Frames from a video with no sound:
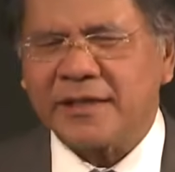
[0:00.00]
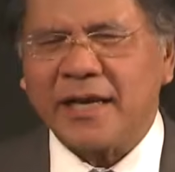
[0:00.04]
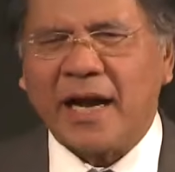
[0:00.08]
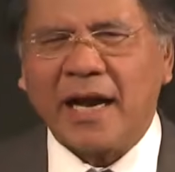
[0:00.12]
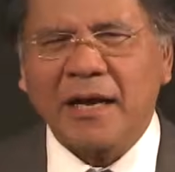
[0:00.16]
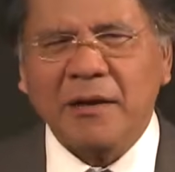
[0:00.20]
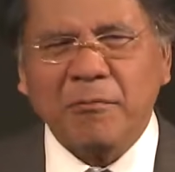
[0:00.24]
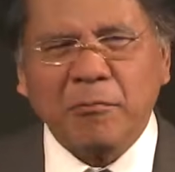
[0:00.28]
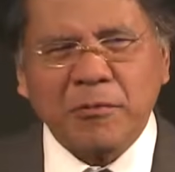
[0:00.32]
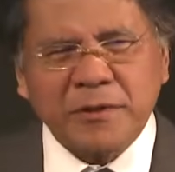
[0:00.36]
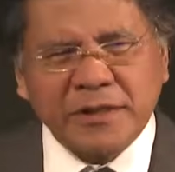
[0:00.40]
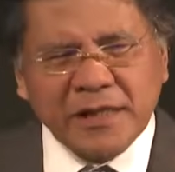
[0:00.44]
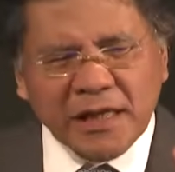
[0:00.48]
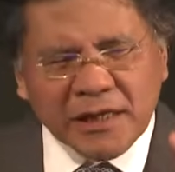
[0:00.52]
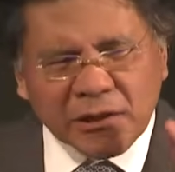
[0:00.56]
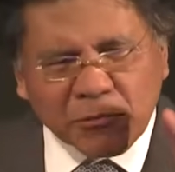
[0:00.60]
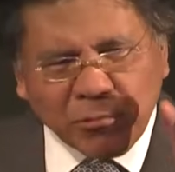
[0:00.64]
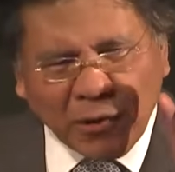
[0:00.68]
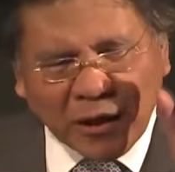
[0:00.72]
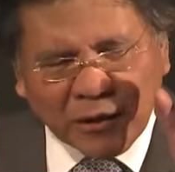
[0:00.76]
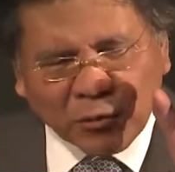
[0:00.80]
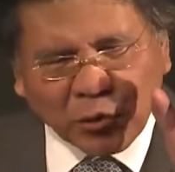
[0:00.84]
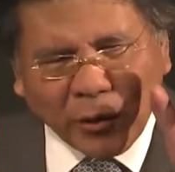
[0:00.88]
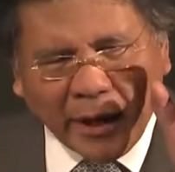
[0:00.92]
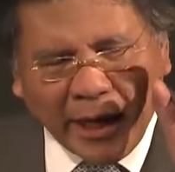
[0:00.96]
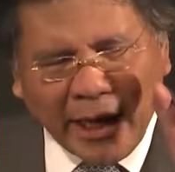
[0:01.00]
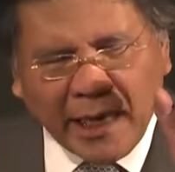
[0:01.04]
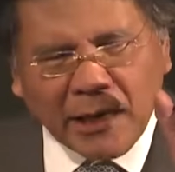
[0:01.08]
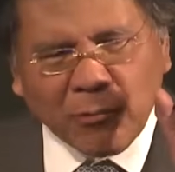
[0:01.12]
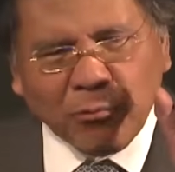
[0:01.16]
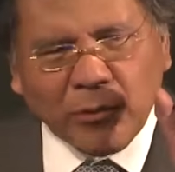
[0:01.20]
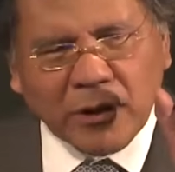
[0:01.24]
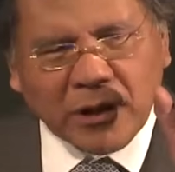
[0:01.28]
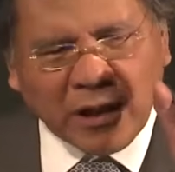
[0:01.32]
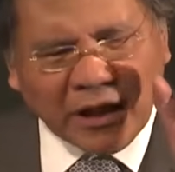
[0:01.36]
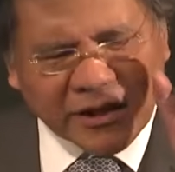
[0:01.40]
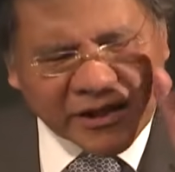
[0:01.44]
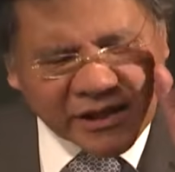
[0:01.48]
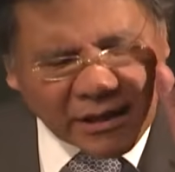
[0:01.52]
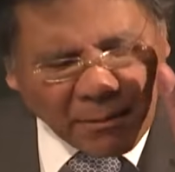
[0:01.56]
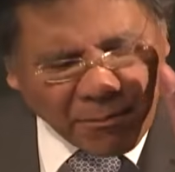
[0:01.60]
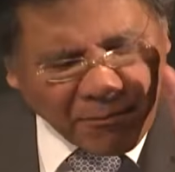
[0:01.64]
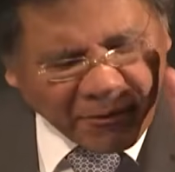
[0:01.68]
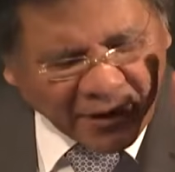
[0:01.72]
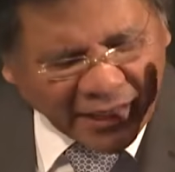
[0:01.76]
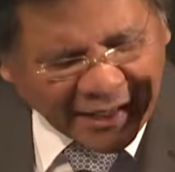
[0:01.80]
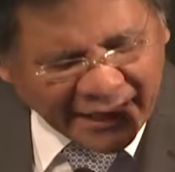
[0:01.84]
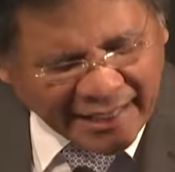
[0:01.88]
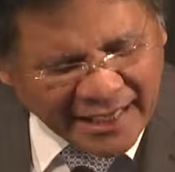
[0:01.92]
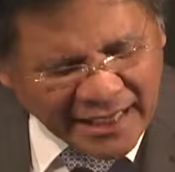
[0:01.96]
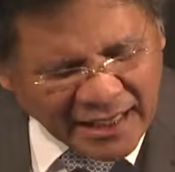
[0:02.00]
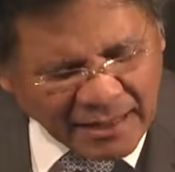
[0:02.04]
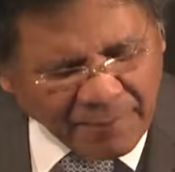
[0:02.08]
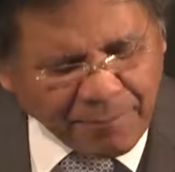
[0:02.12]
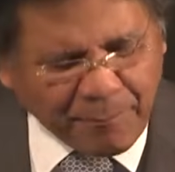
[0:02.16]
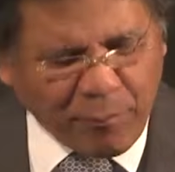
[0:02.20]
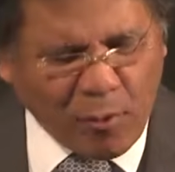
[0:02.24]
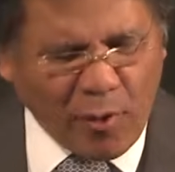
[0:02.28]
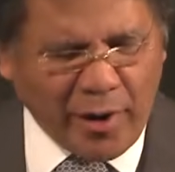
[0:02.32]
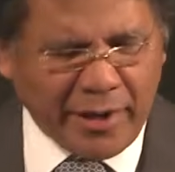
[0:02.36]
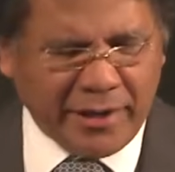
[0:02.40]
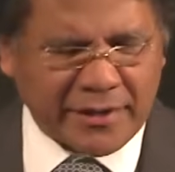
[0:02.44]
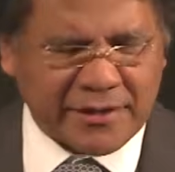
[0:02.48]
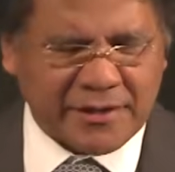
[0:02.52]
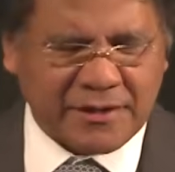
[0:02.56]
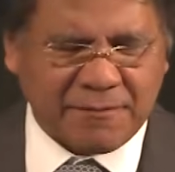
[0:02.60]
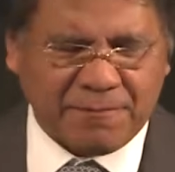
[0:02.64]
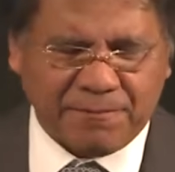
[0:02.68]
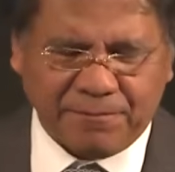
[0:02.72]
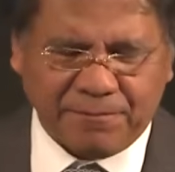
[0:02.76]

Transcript: I would just want to end with some key points.